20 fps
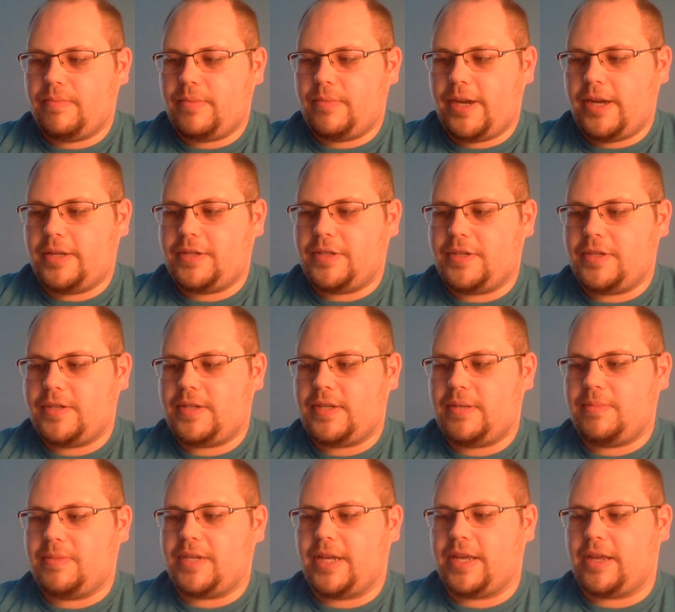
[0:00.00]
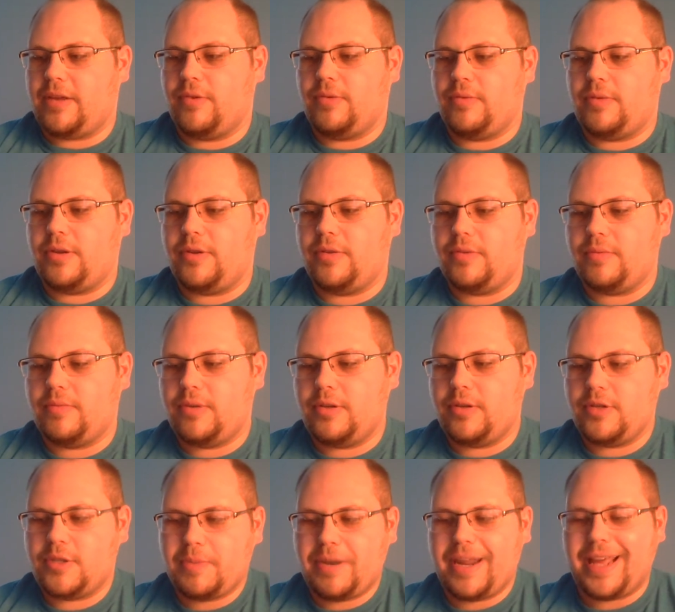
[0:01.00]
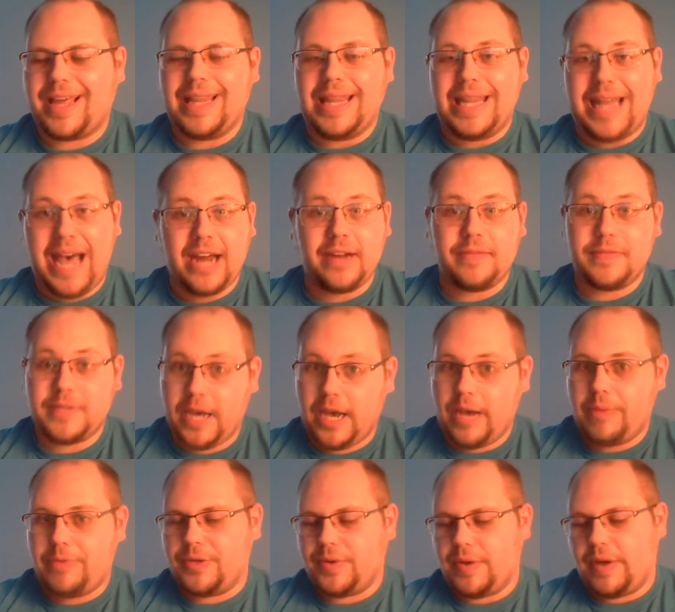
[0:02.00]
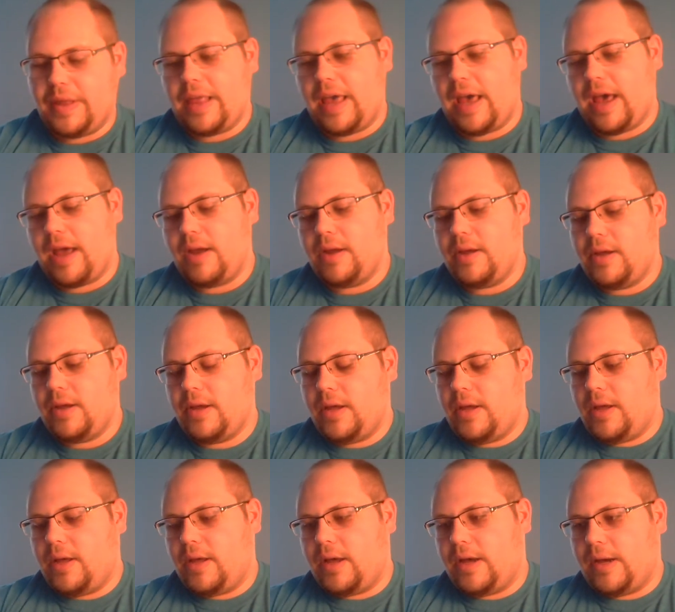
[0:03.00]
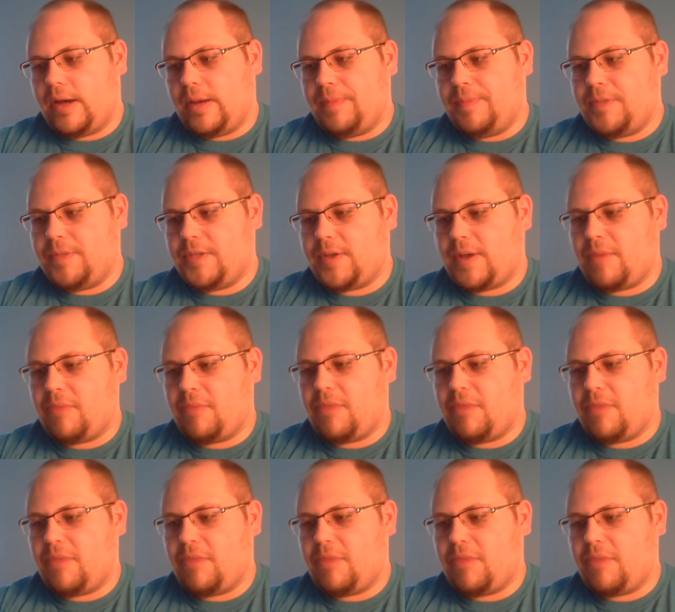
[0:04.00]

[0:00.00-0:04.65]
it just seems like you're spending a lot of time doing that. So I'm